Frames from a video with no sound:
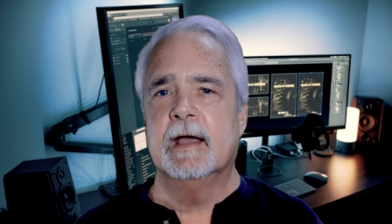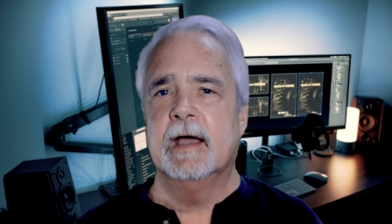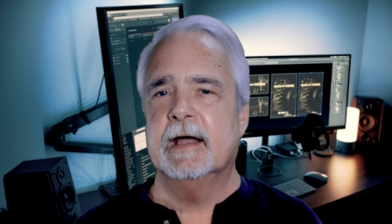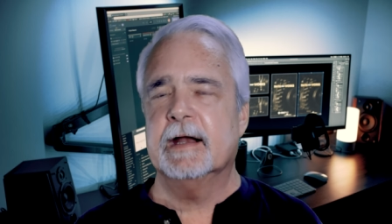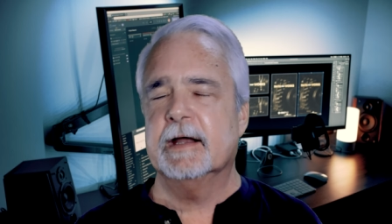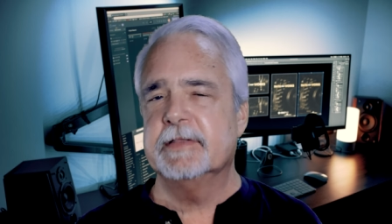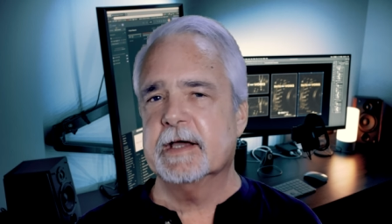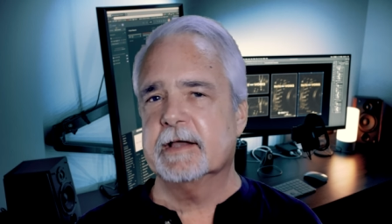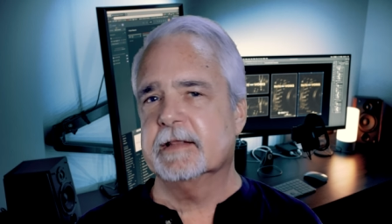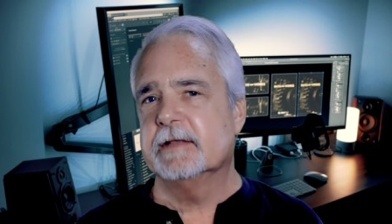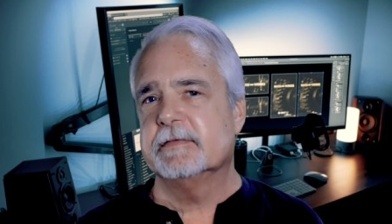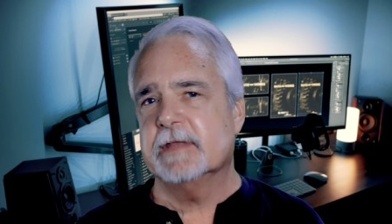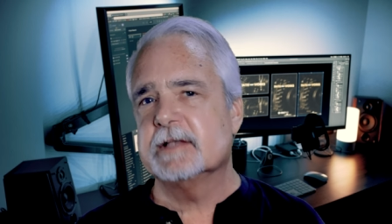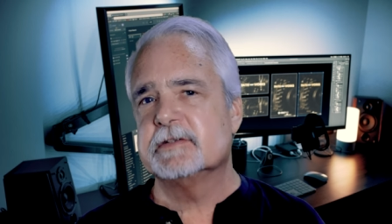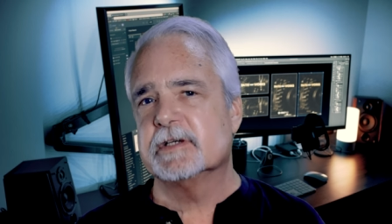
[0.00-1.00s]
And I think
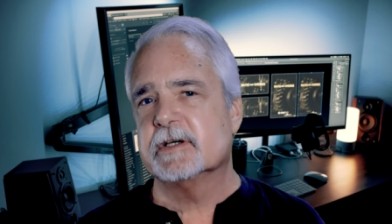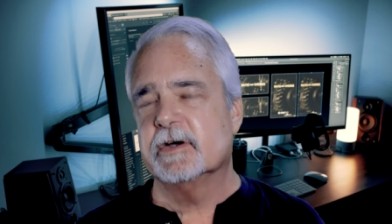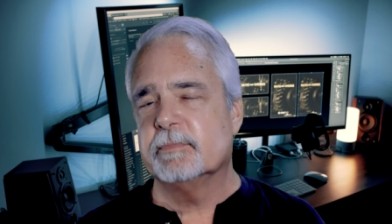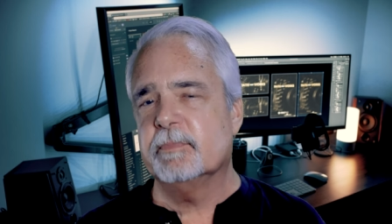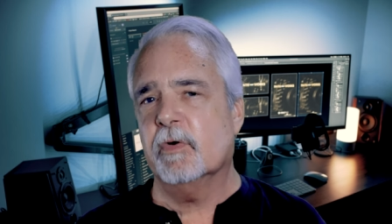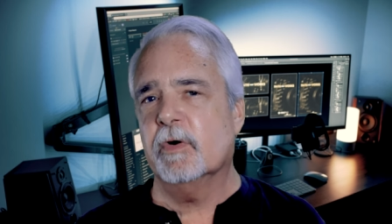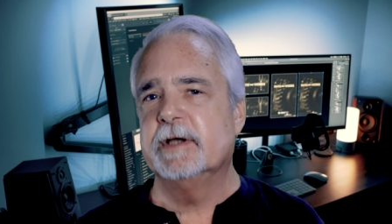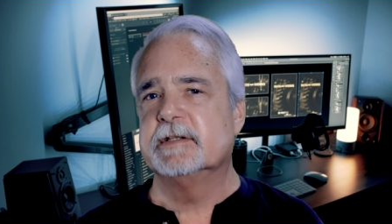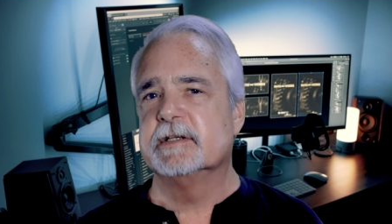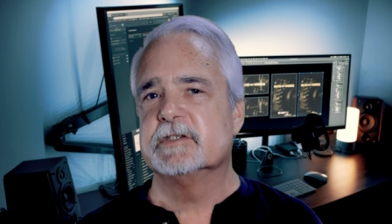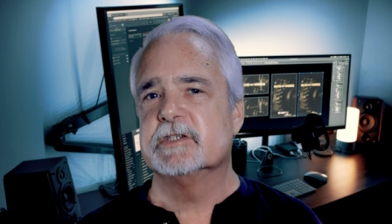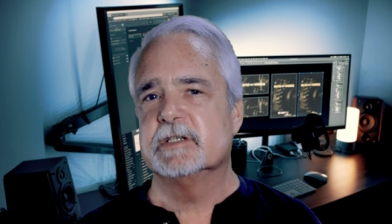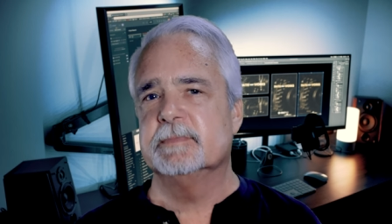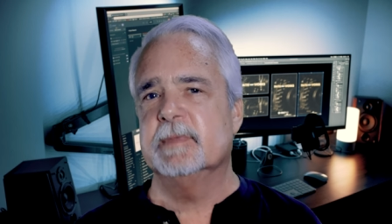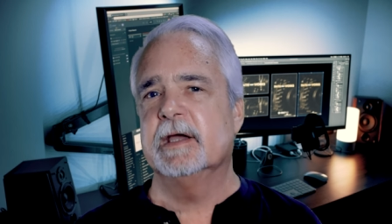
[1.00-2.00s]
that that's a good point that
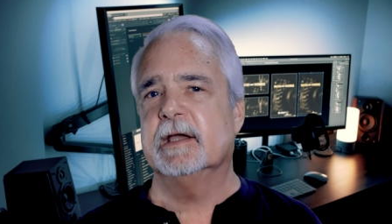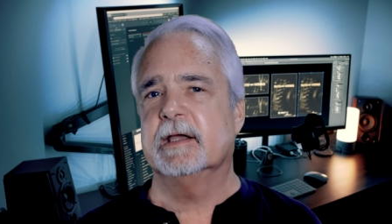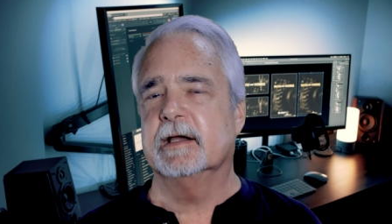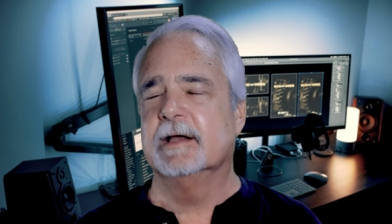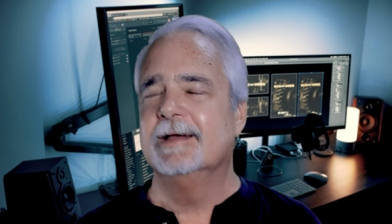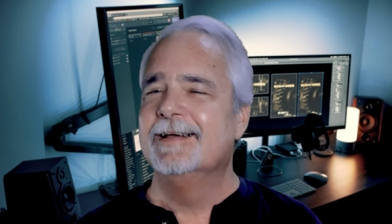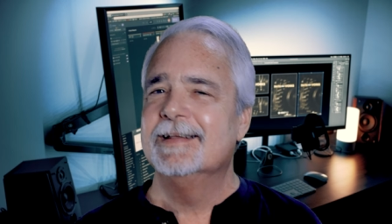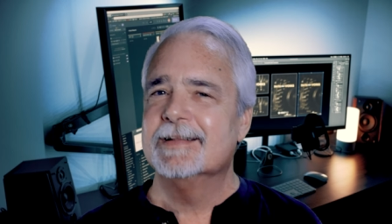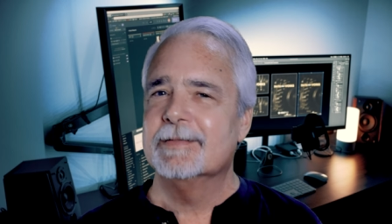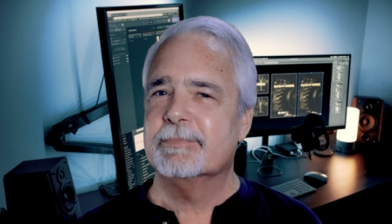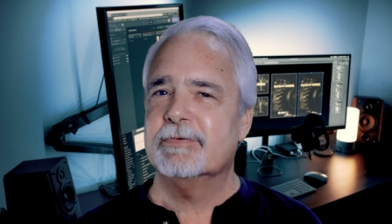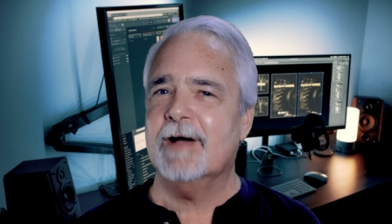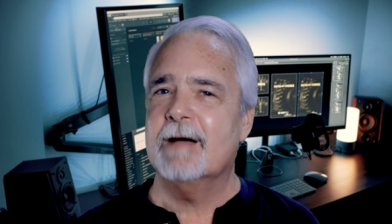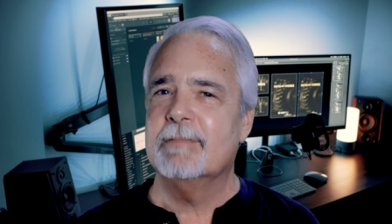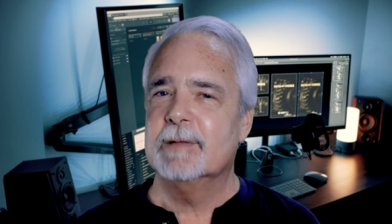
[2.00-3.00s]
she's making. The
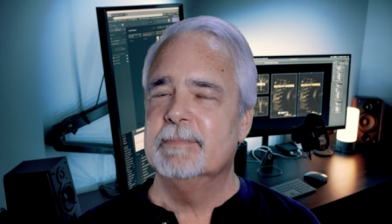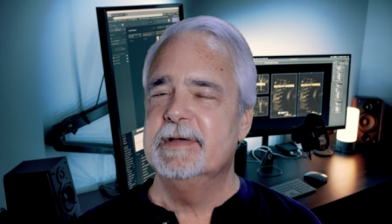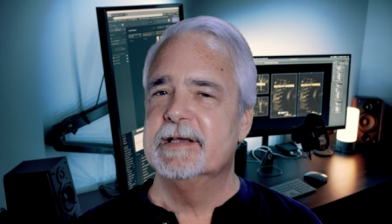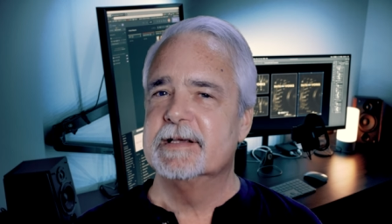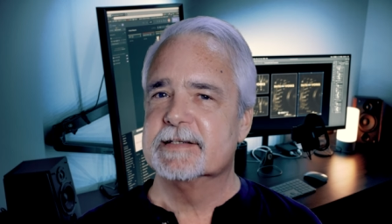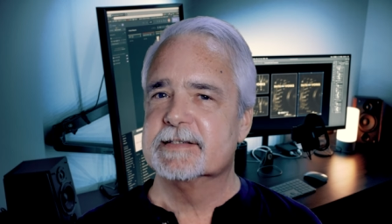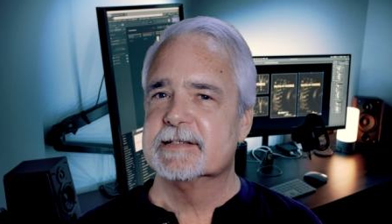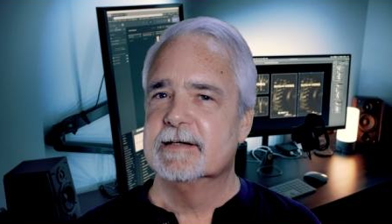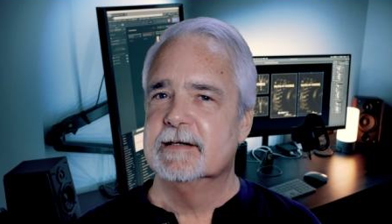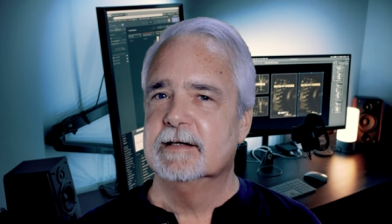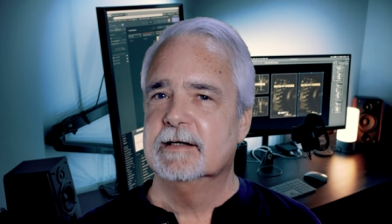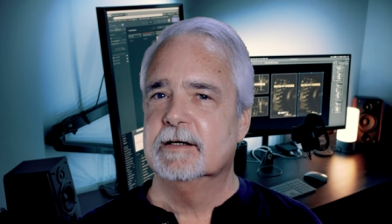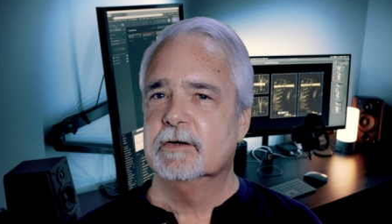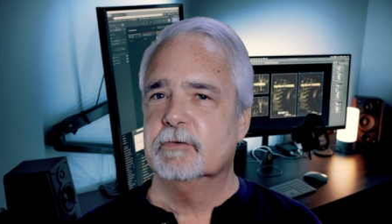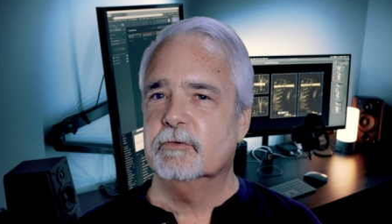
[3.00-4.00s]
problem is,
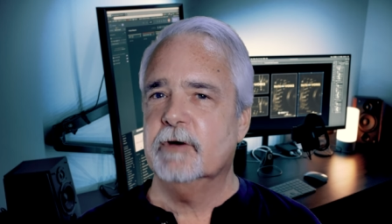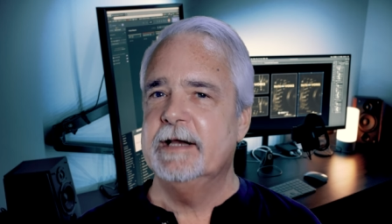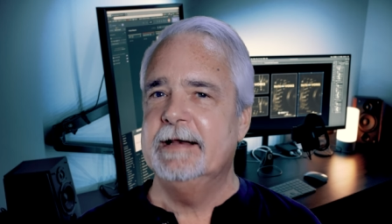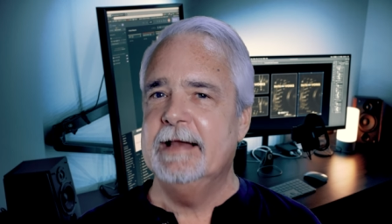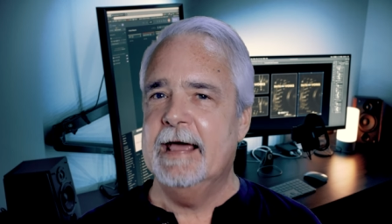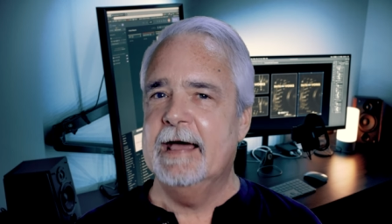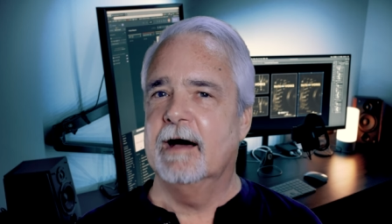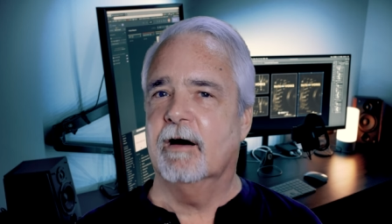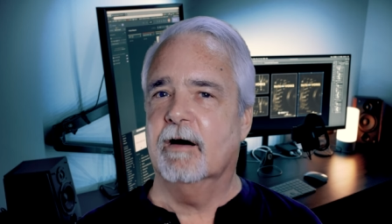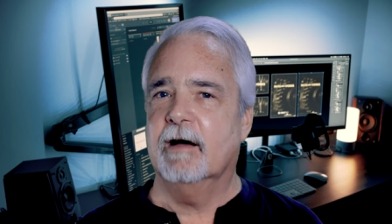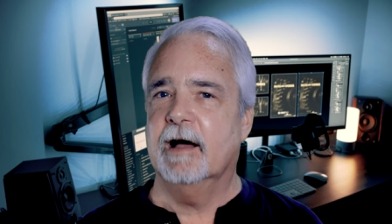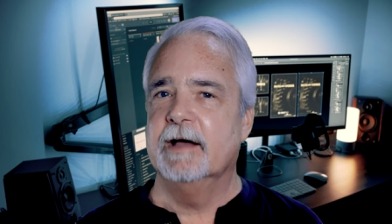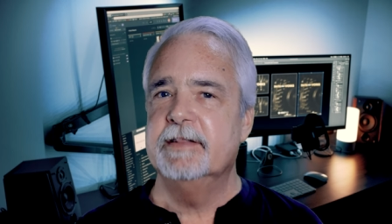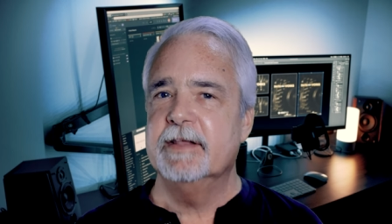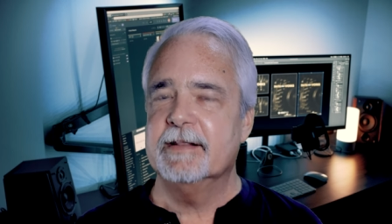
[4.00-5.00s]
right now,
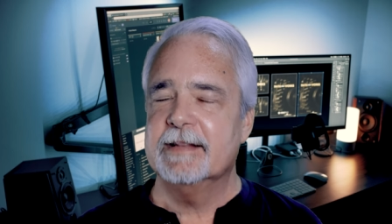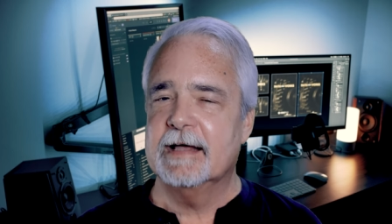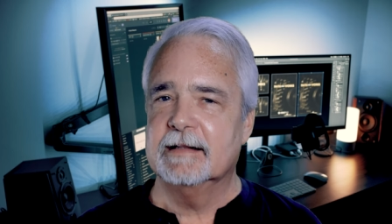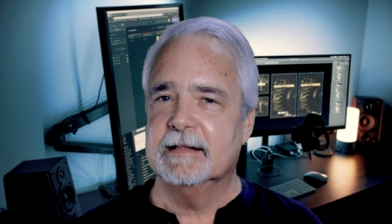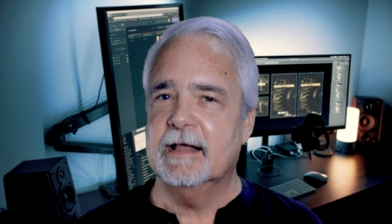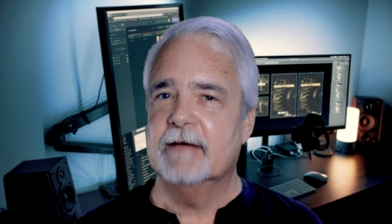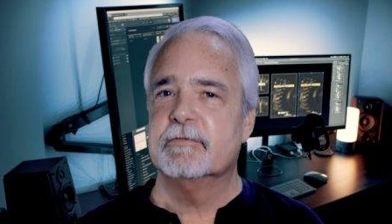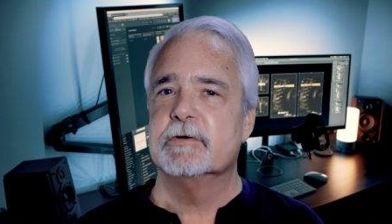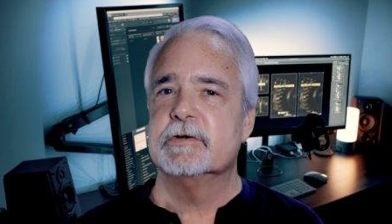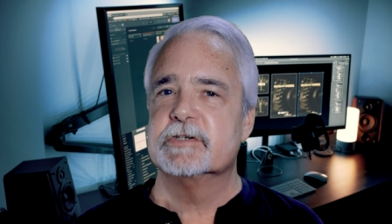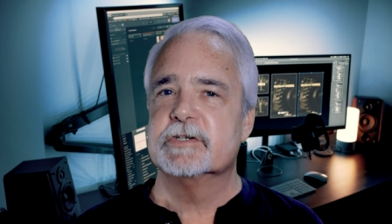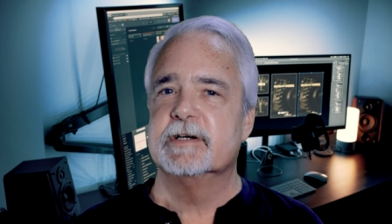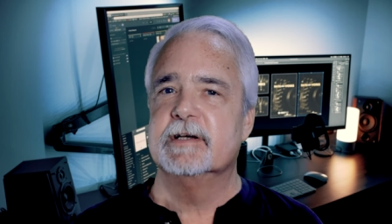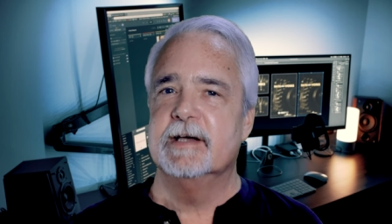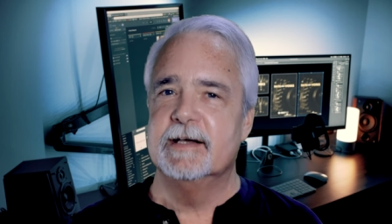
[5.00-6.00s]
I think that
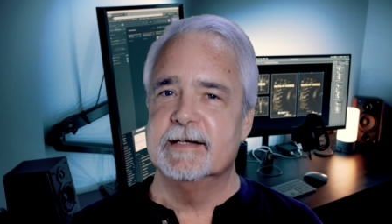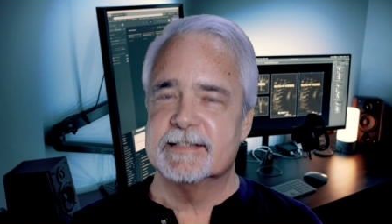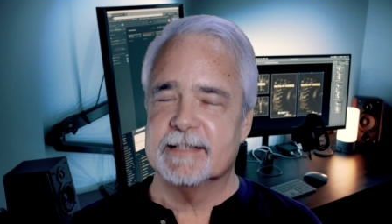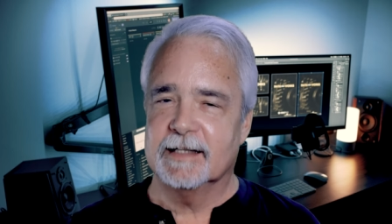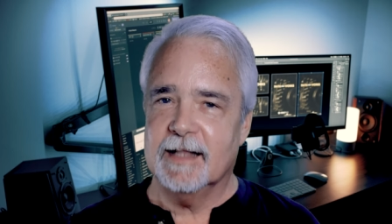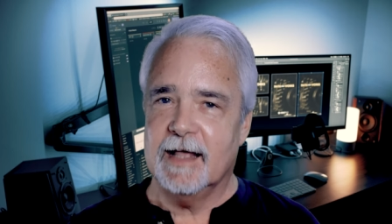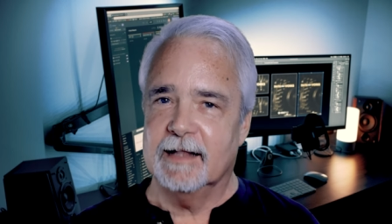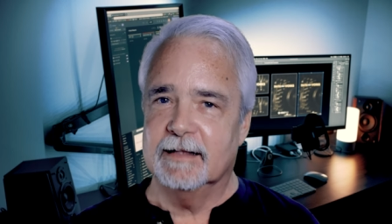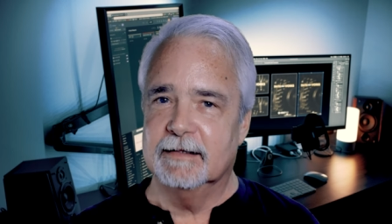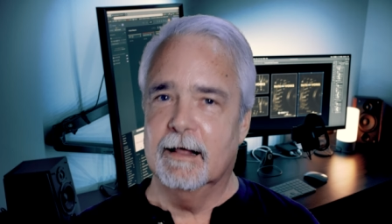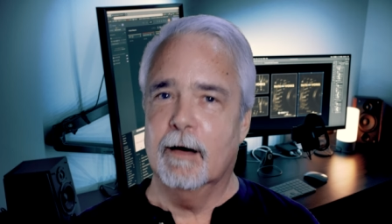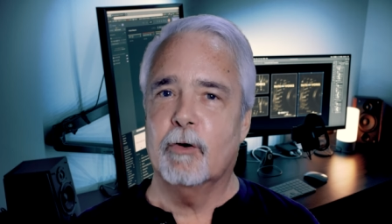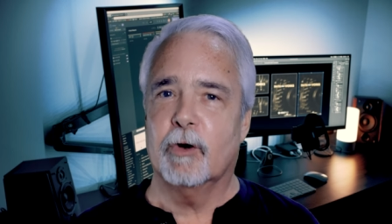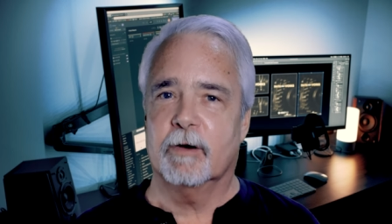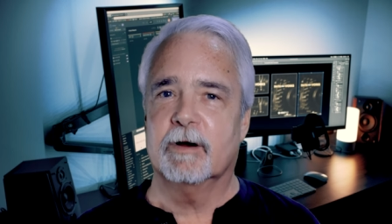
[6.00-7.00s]
leverage is a lot
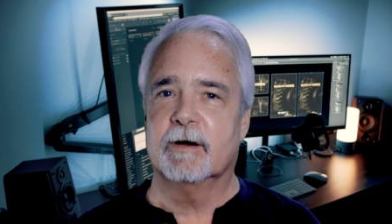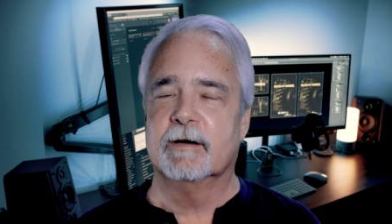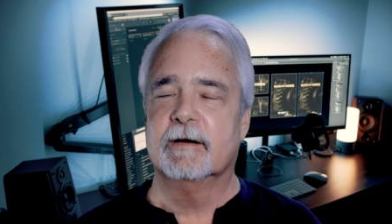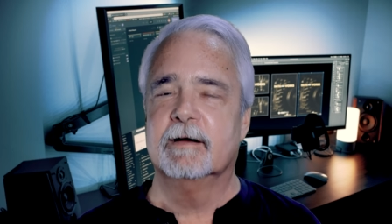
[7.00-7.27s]
lower